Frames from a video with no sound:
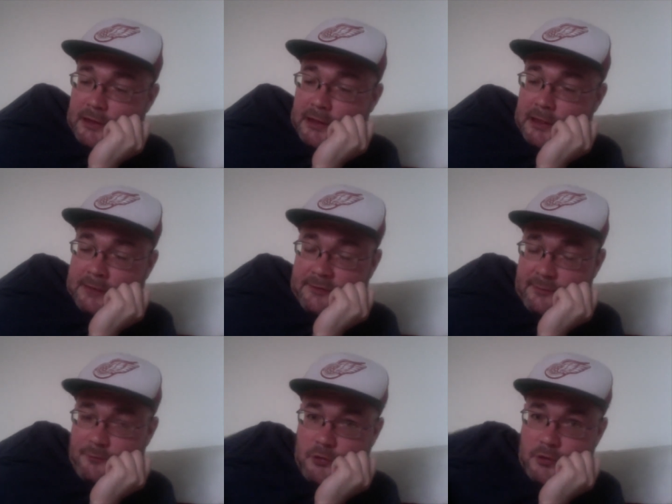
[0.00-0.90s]
as
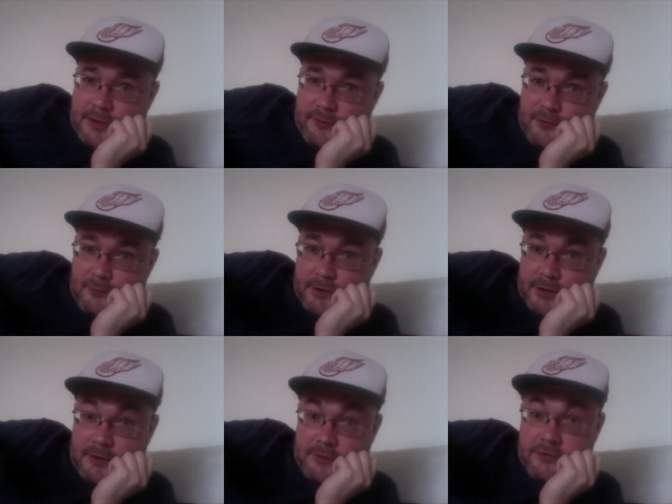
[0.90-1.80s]
I'm walking from the
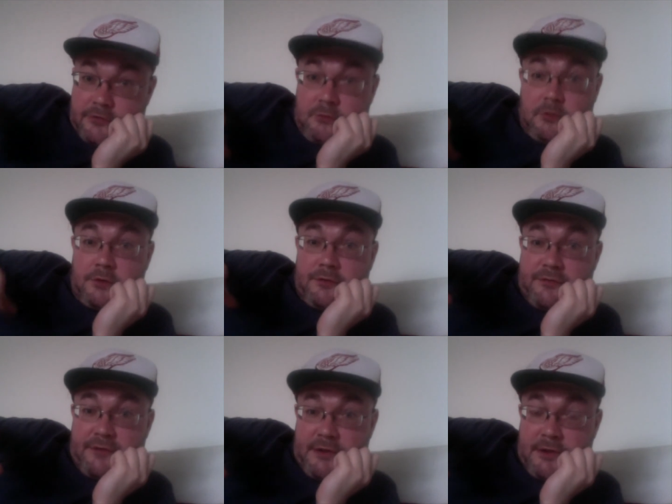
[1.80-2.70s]
coach towards
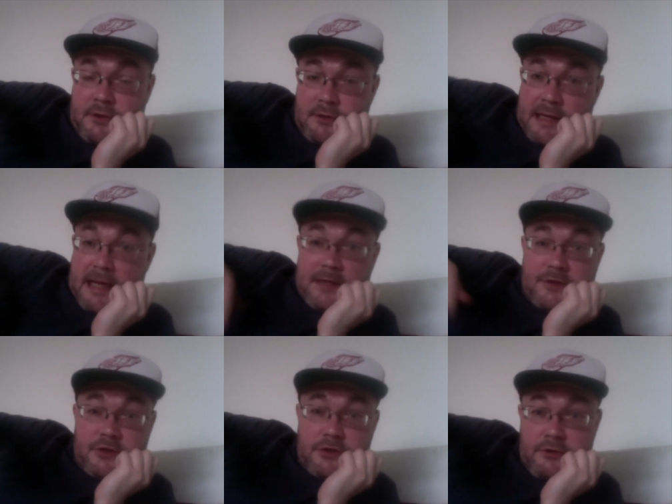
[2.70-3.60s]
the
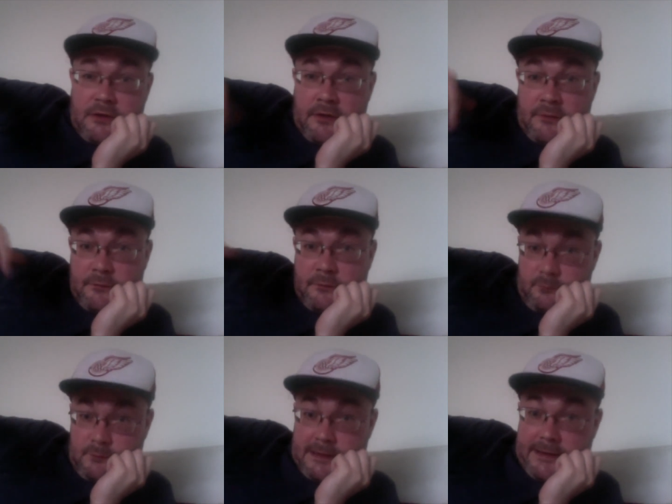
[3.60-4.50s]
edge to
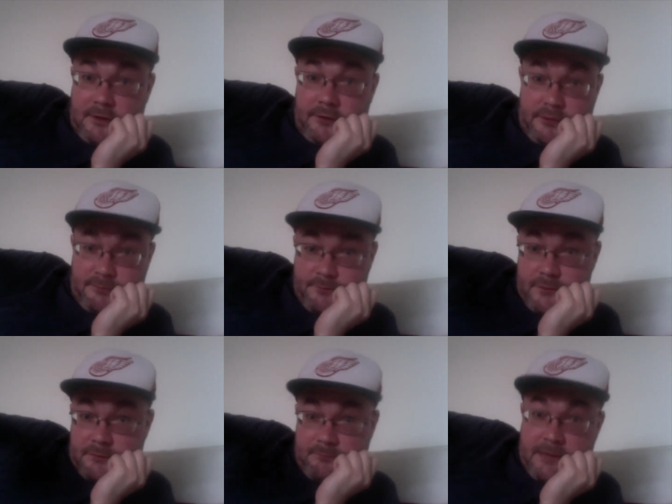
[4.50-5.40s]
lean on the,
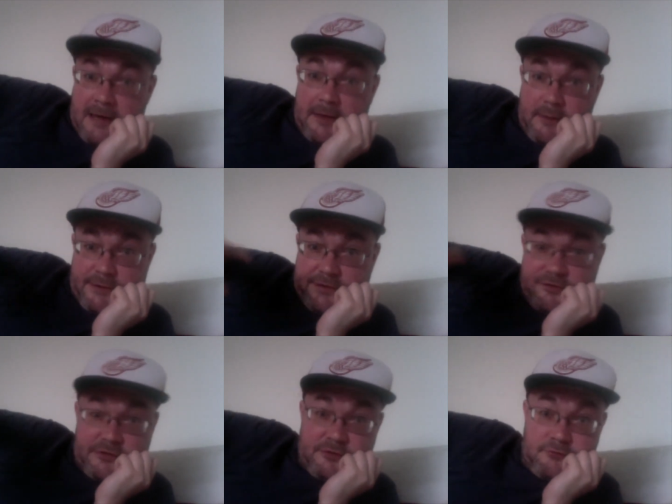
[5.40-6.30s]
the barrier, which is
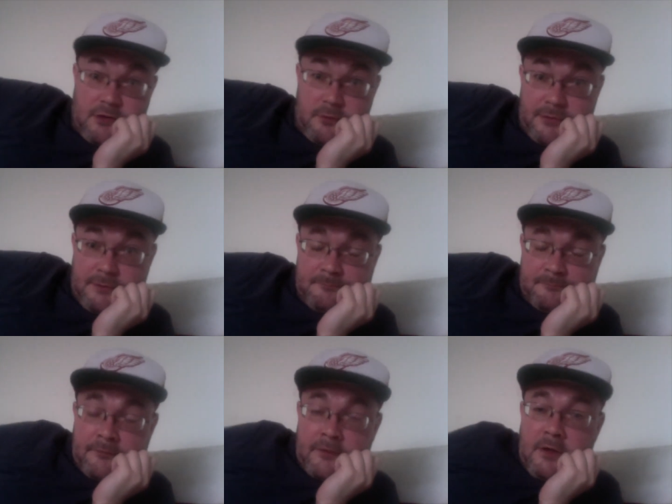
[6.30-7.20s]
just a rope,
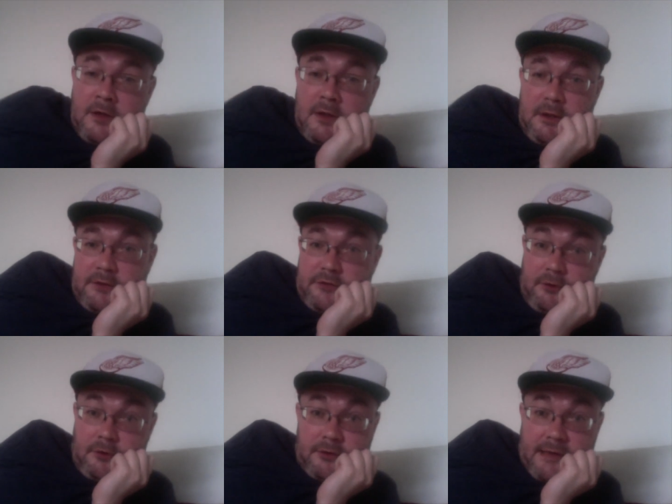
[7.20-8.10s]
to
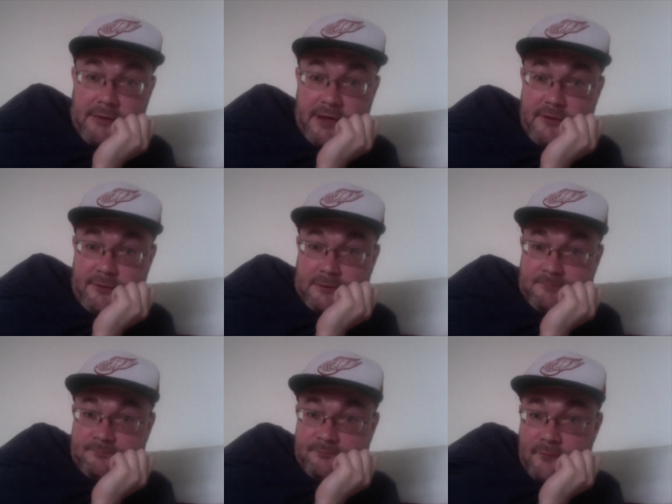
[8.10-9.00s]
look down over,
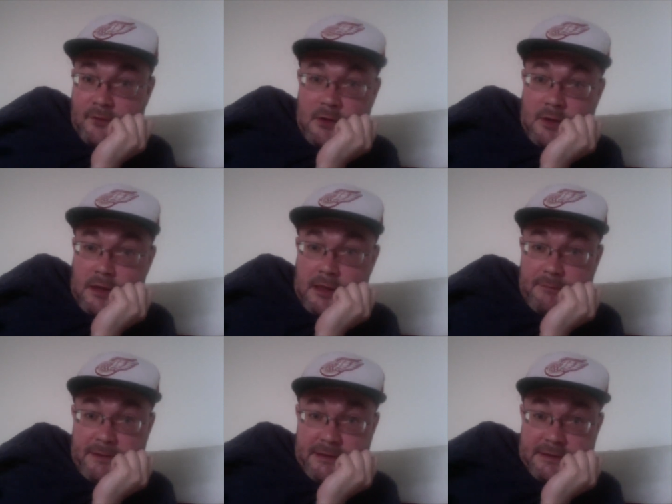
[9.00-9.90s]
I
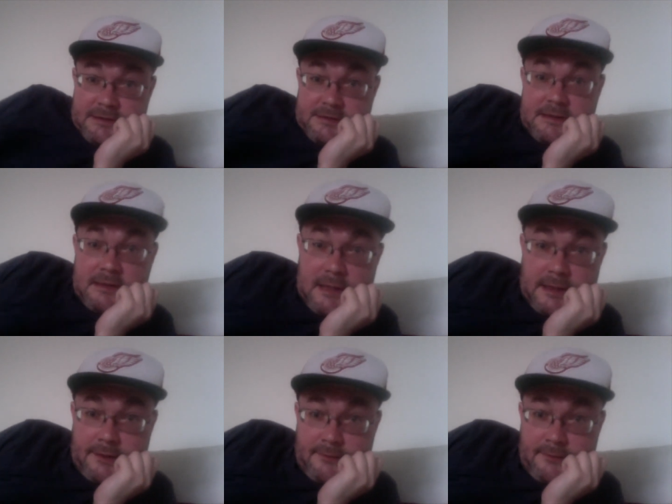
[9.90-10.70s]
begin to slide.